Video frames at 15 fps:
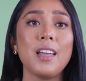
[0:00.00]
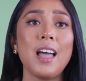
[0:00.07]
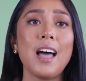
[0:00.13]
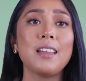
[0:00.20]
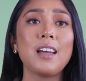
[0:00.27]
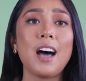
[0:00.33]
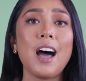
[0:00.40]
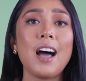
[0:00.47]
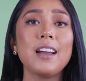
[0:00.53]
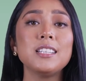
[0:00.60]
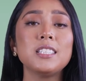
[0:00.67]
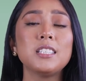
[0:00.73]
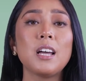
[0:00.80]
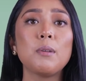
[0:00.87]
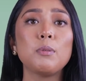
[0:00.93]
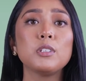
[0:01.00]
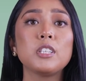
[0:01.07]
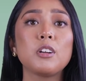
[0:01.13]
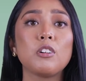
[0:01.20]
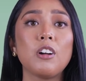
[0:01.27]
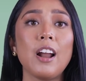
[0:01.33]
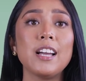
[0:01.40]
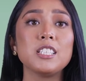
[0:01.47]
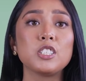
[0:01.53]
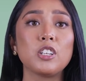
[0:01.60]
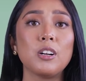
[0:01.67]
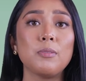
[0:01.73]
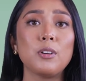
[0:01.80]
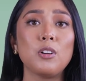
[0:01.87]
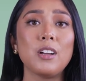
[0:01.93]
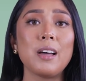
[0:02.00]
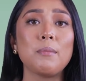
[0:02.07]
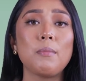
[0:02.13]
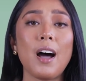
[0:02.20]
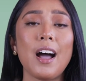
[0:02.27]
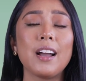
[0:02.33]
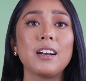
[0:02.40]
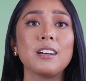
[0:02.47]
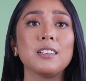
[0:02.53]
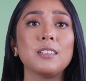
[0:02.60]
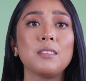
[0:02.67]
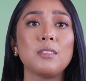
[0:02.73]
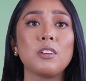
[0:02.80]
At the highest levels of Craig's criminal empire,